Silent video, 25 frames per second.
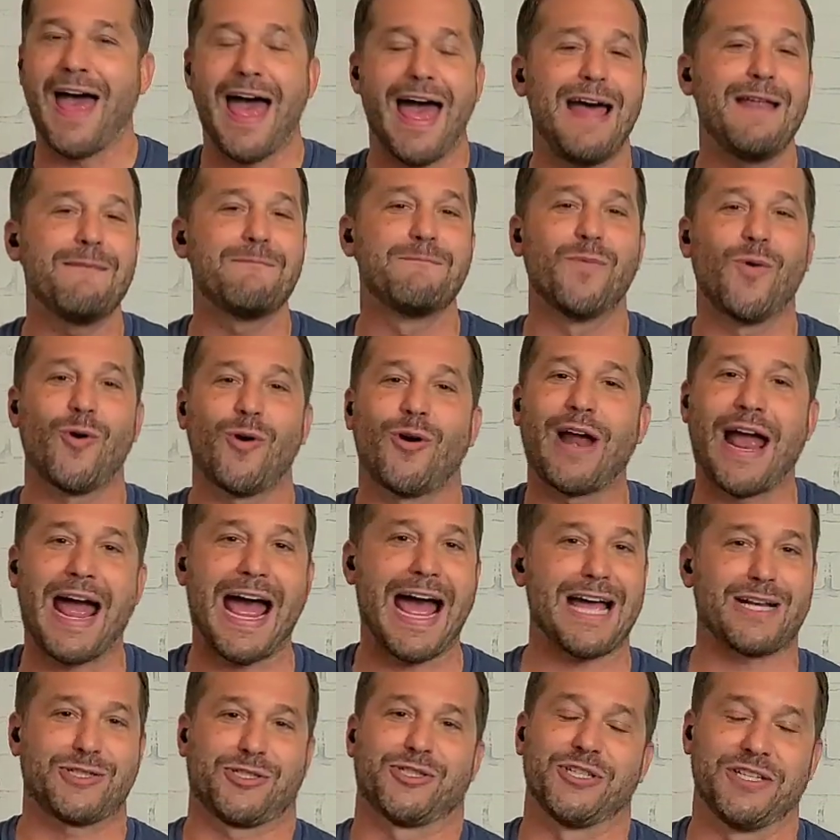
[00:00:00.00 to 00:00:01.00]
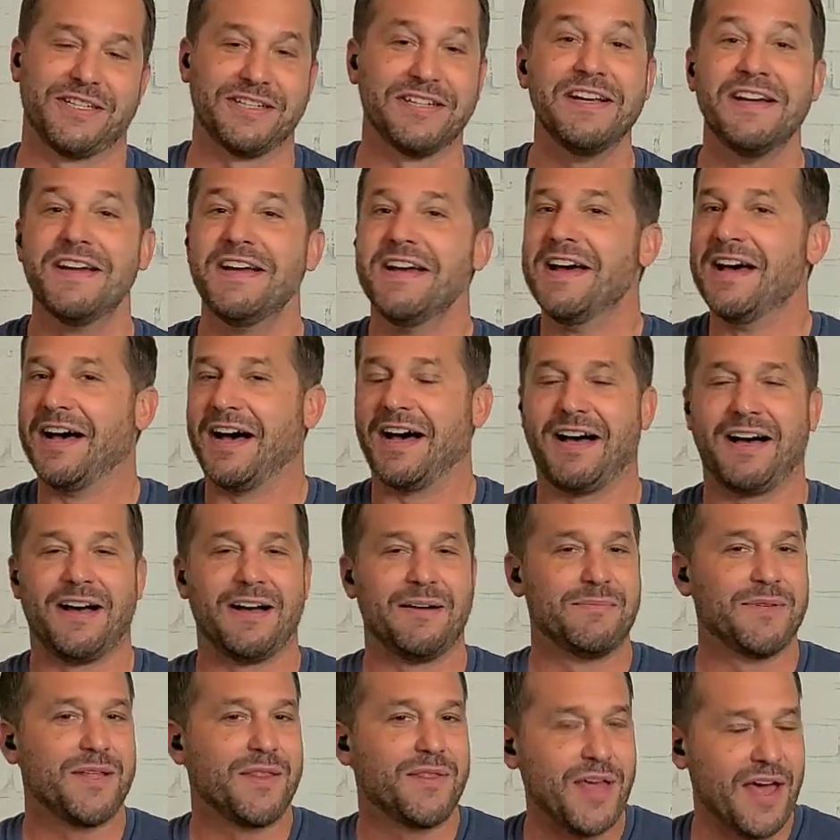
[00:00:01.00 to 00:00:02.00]
had more action
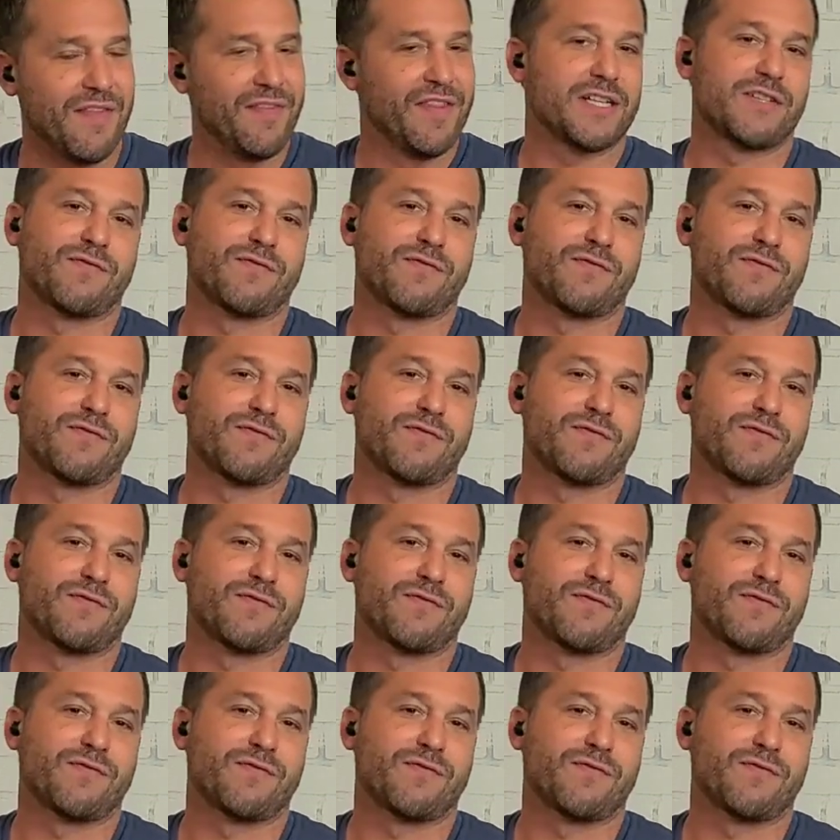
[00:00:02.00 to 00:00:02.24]
than